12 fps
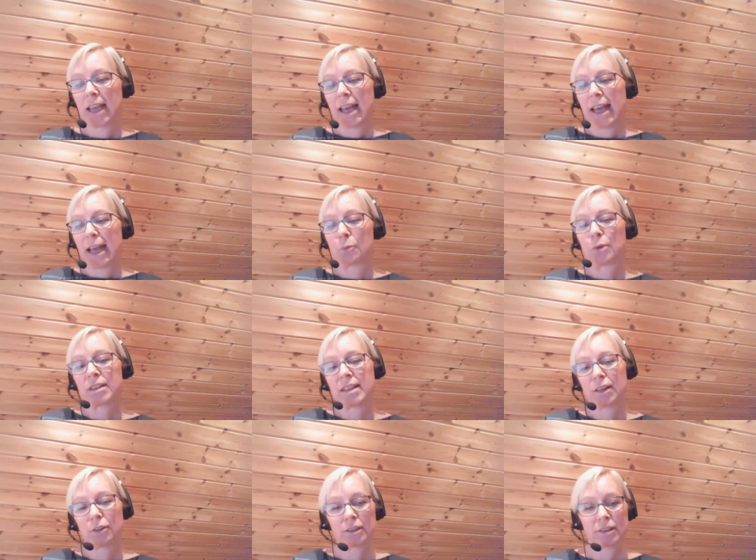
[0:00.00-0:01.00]
and what they
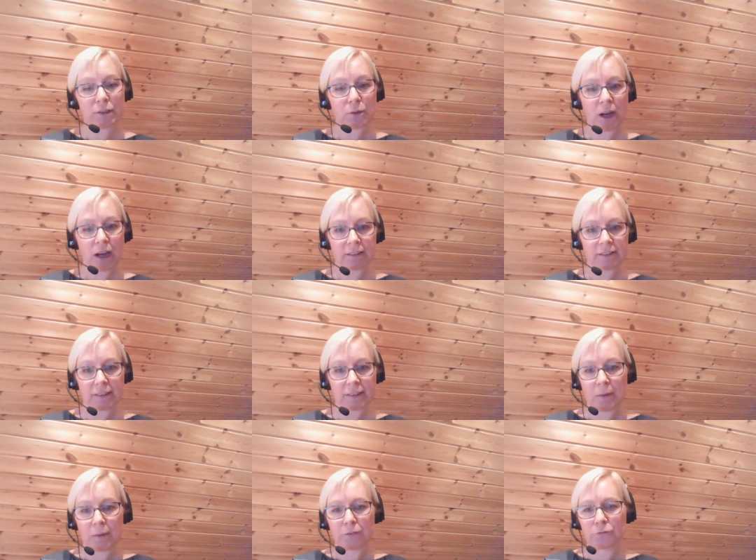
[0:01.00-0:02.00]
also asked
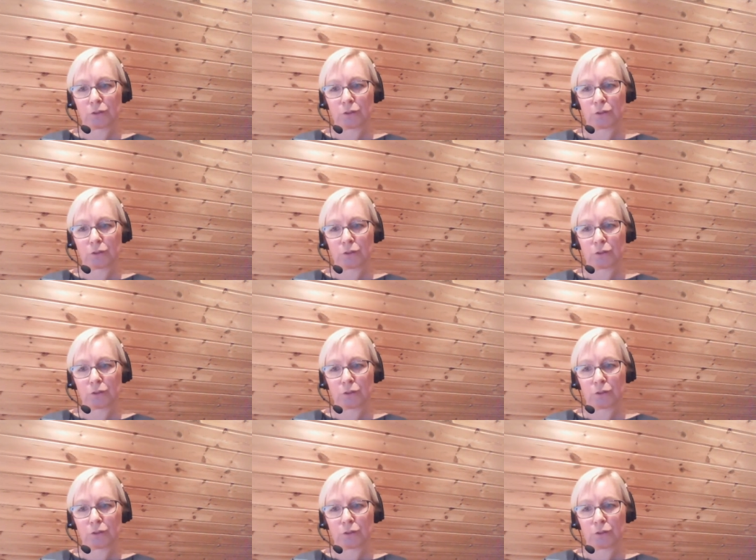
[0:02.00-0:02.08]
about